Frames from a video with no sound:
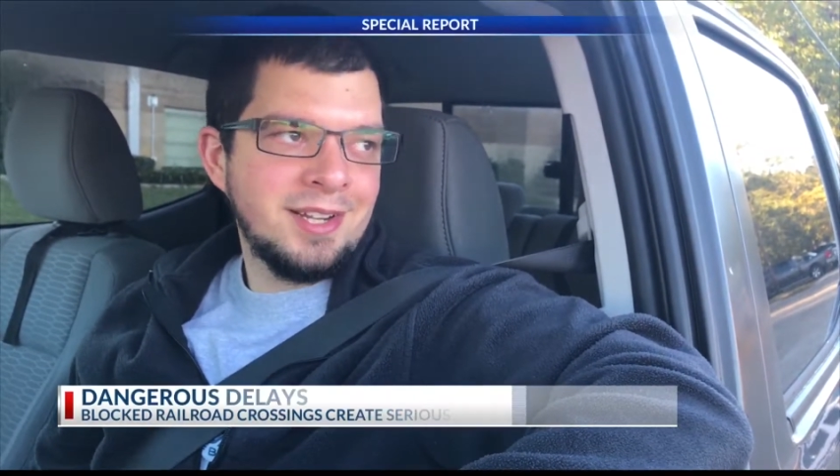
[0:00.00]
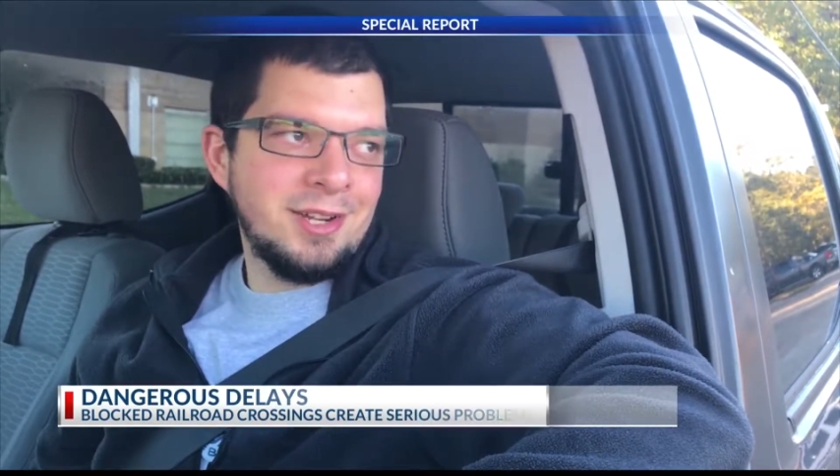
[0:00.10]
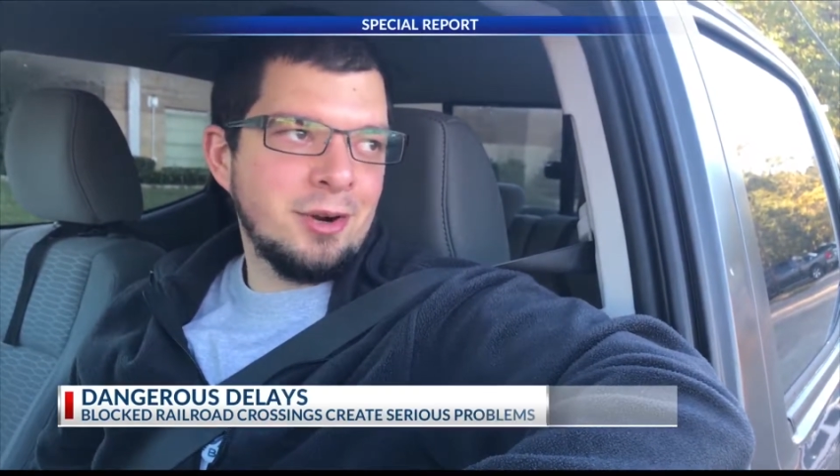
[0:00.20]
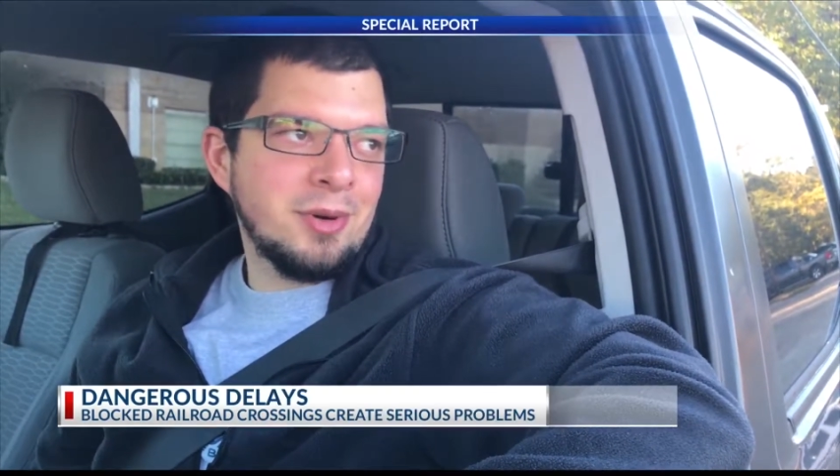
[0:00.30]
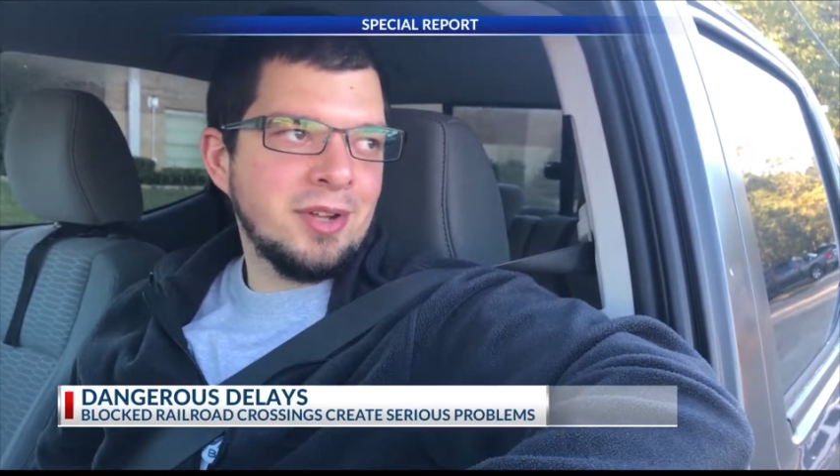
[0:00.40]

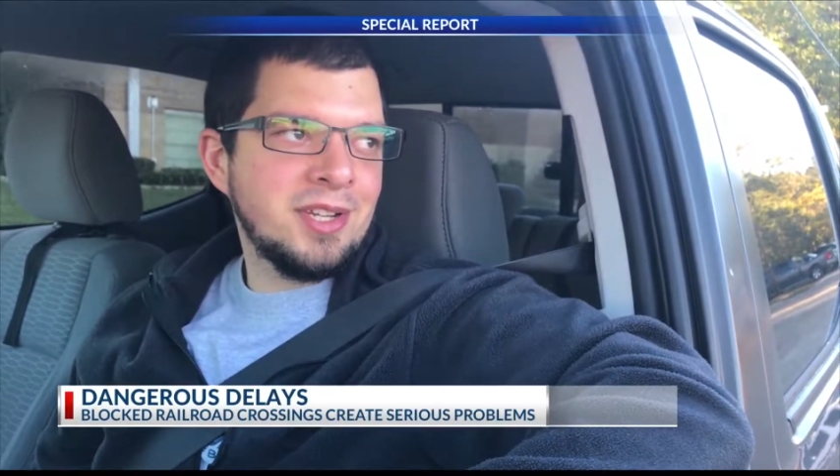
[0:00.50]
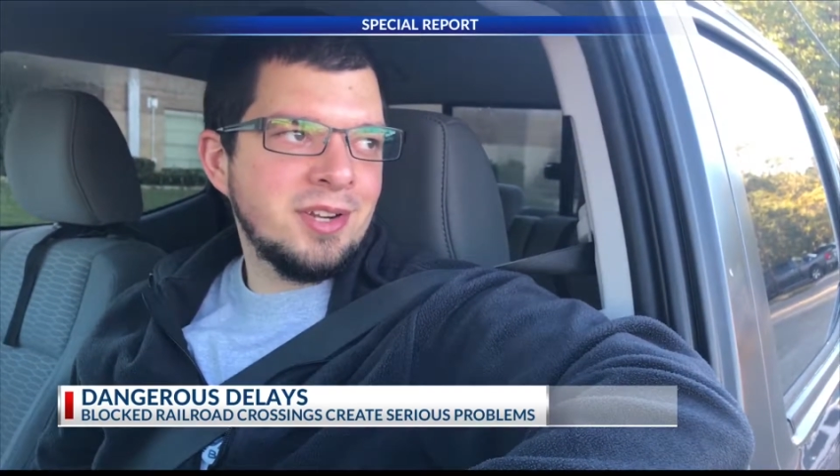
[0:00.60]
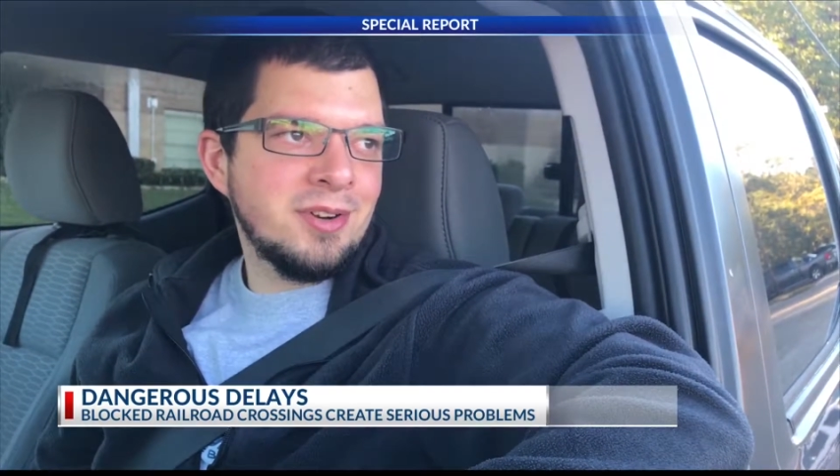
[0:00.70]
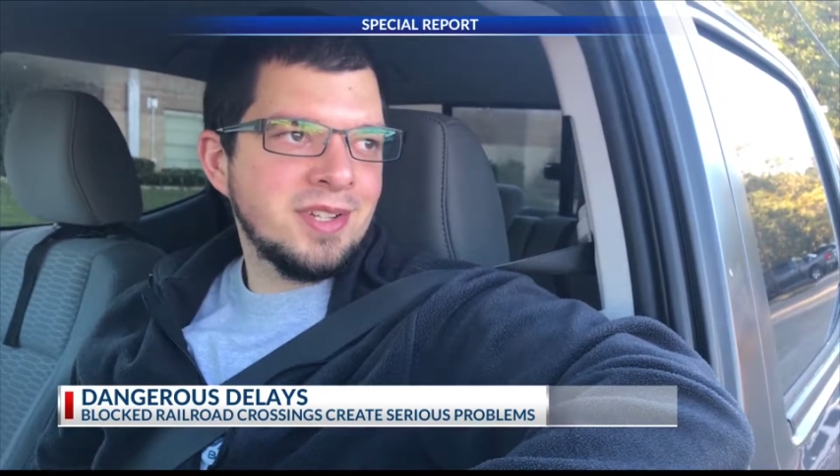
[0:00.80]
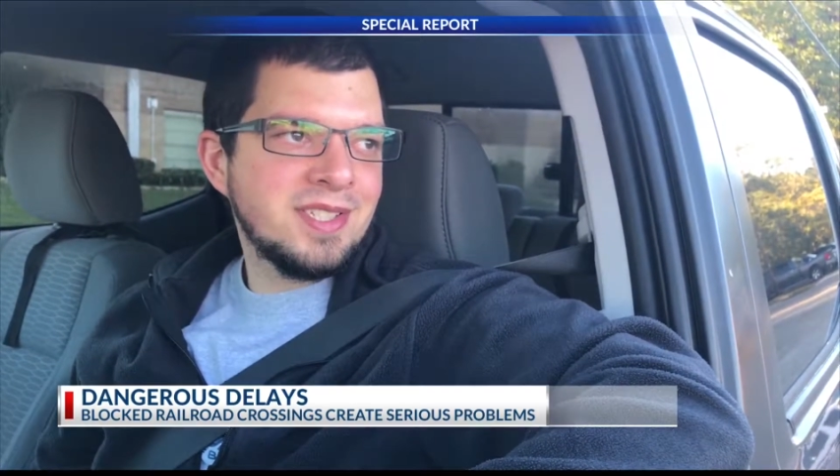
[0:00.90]
you know, around
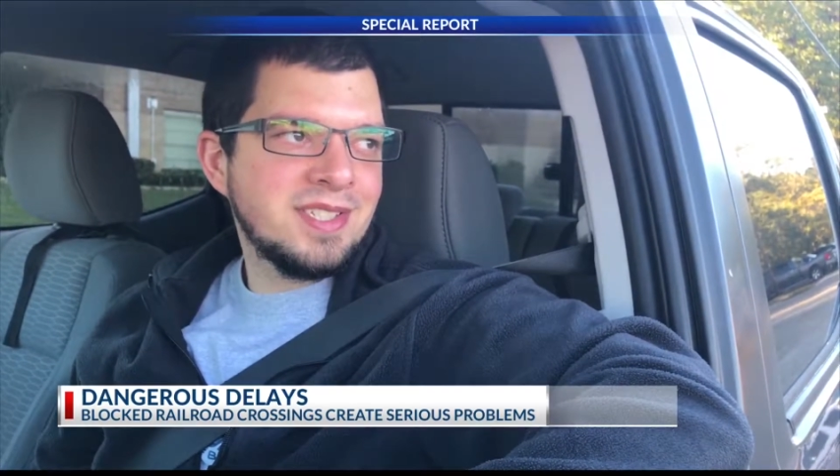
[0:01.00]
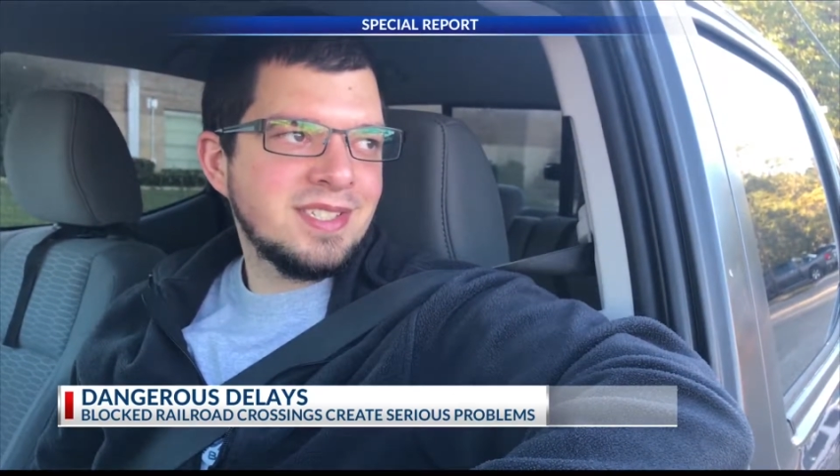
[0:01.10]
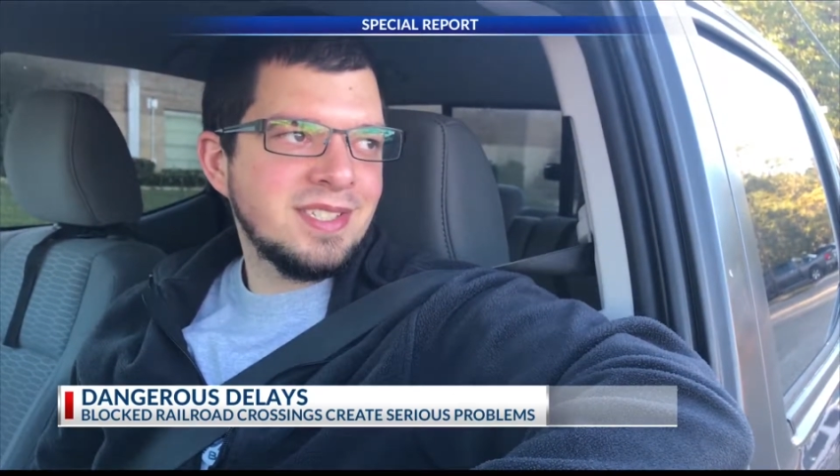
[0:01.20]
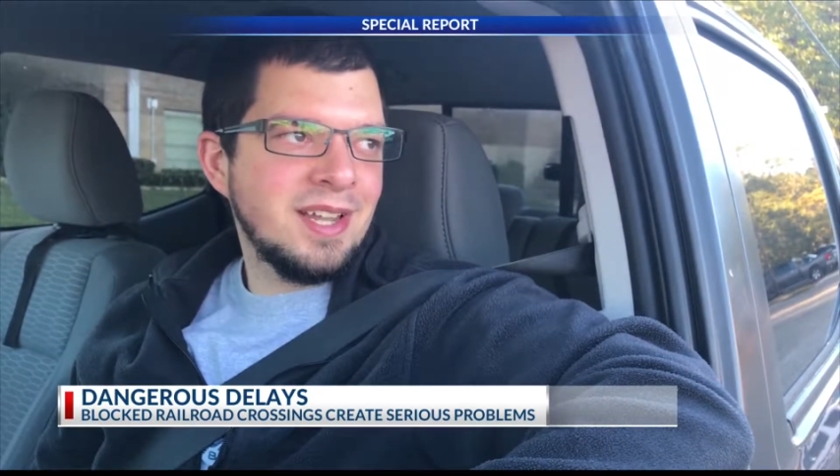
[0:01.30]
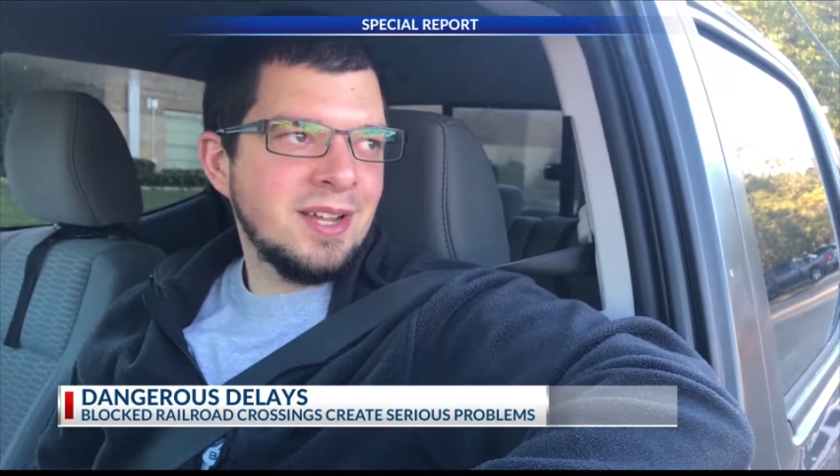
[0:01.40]
here it's
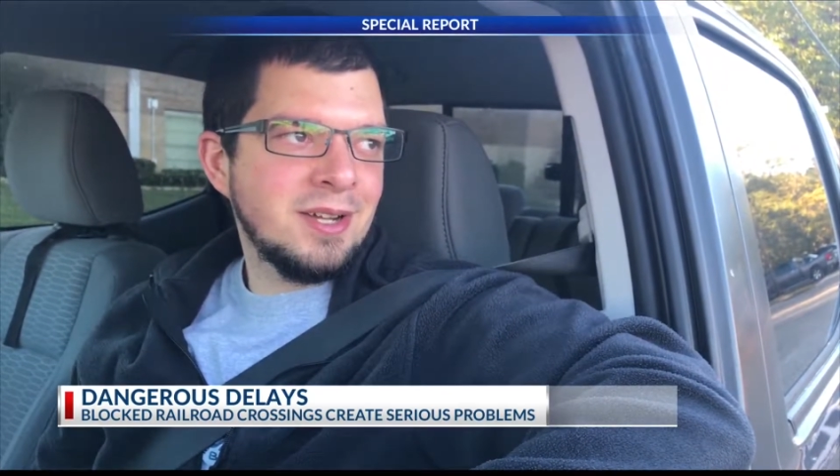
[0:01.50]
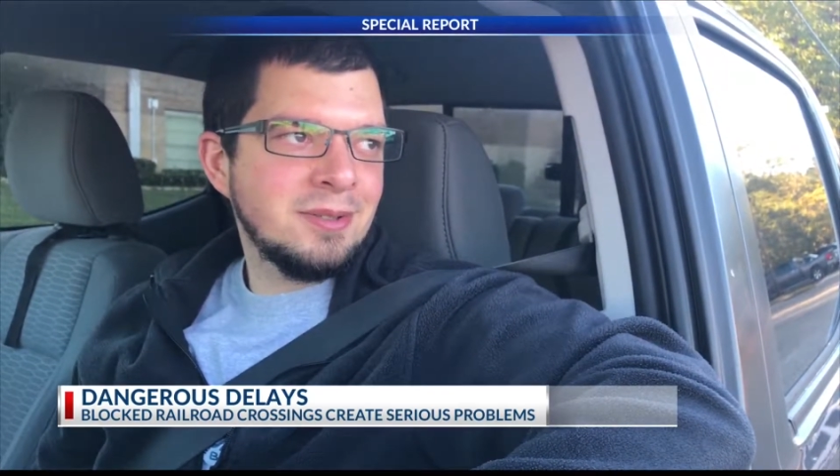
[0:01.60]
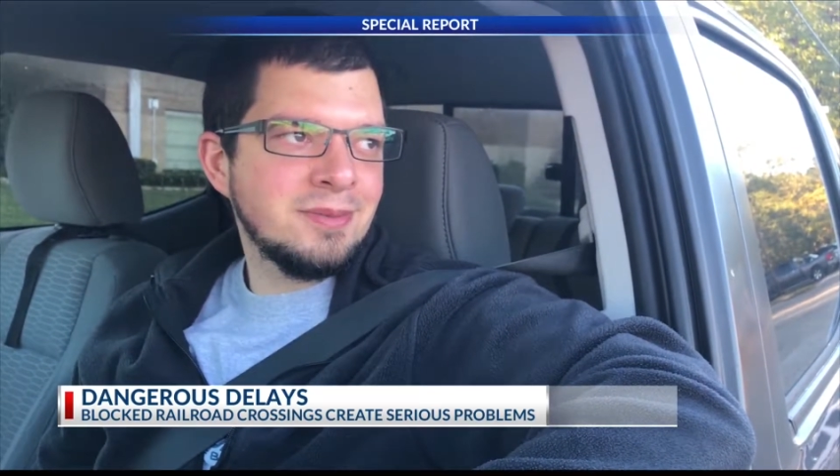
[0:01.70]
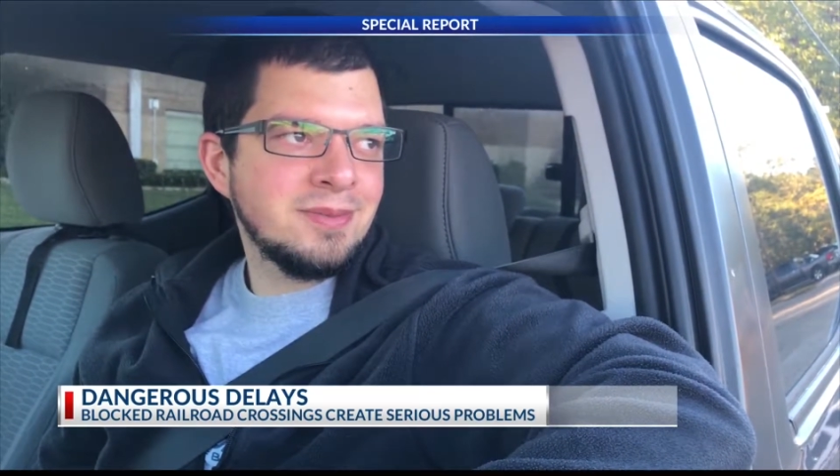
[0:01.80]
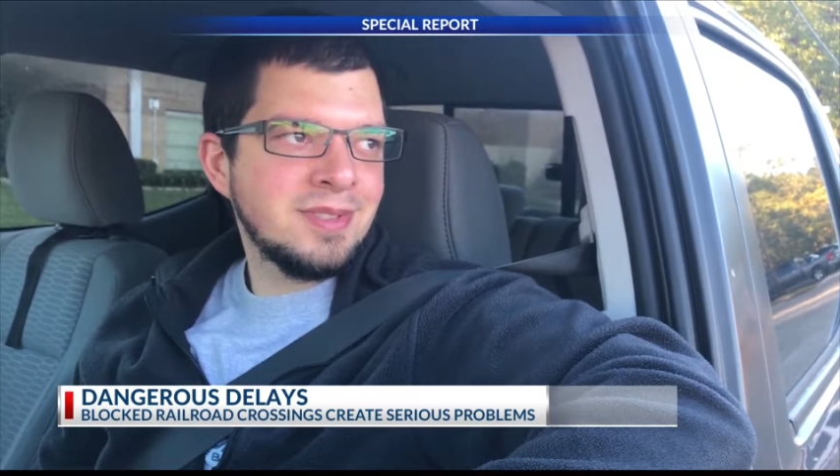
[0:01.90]
uh,